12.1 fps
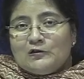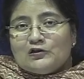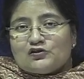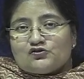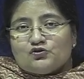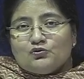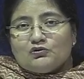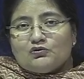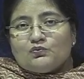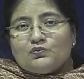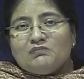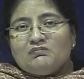So
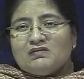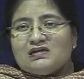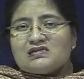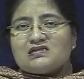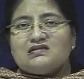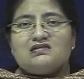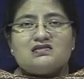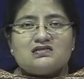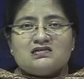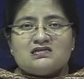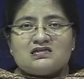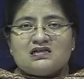we must
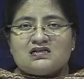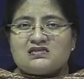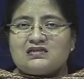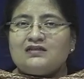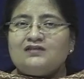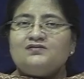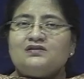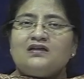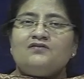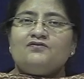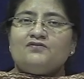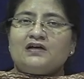distance ourselves and
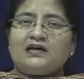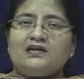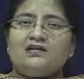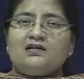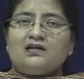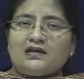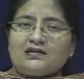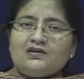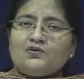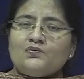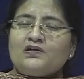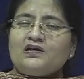find
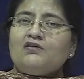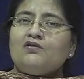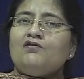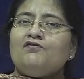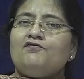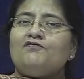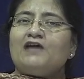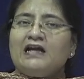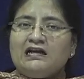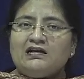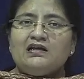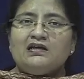another way of
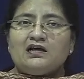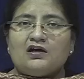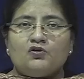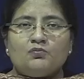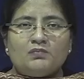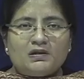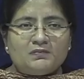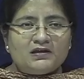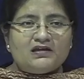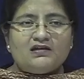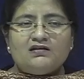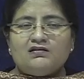finding out, maybe
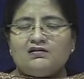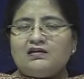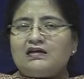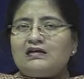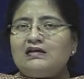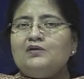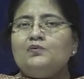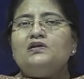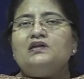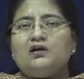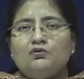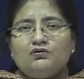indirectly,
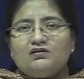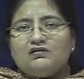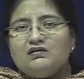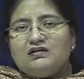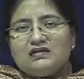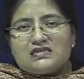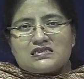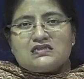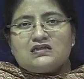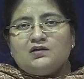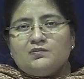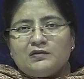without
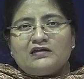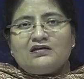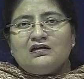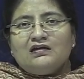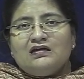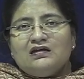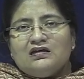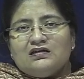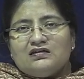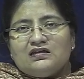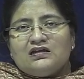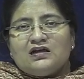disturbing
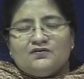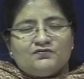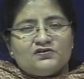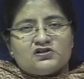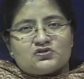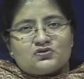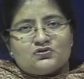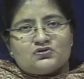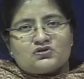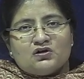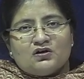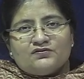the comfort zones
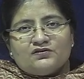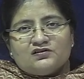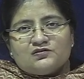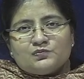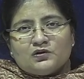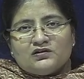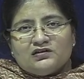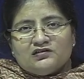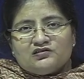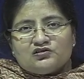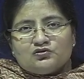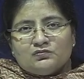of the
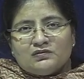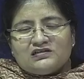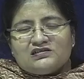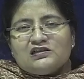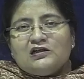respondents too much,